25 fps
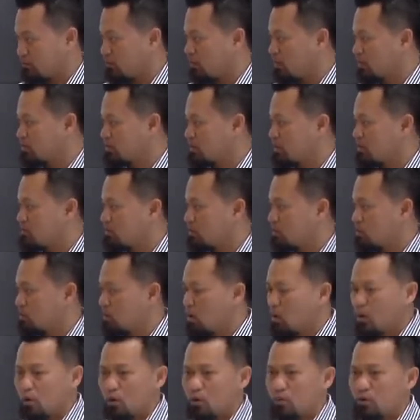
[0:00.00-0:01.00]
For
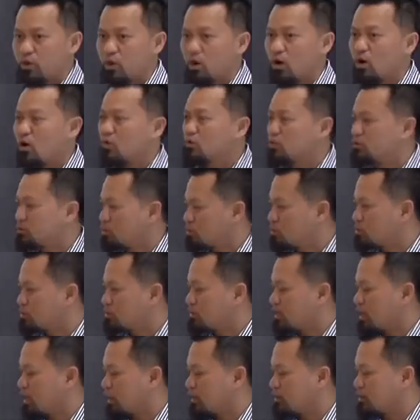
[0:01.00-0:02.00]
example, we all know
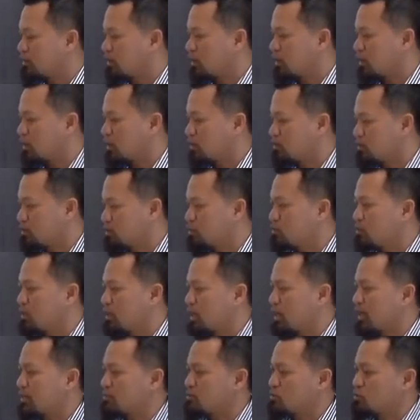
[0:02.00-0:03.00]
that
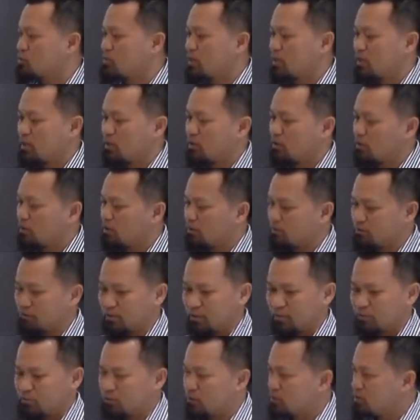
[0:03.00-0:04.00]
jewelry has to be made out
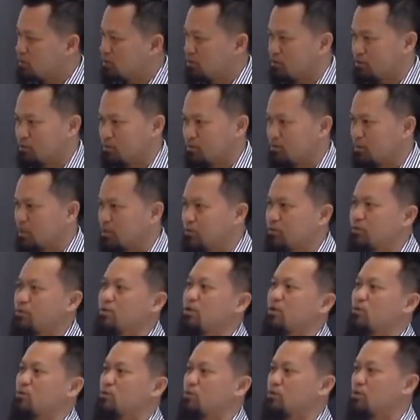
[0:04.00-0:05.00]
of precious
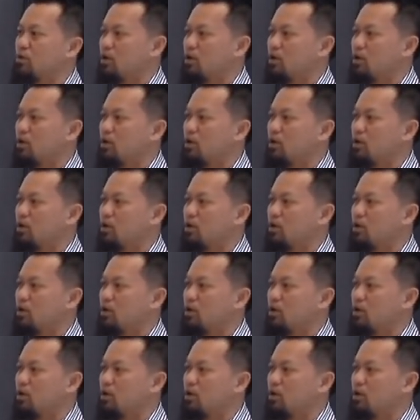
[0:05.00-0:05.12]
materials.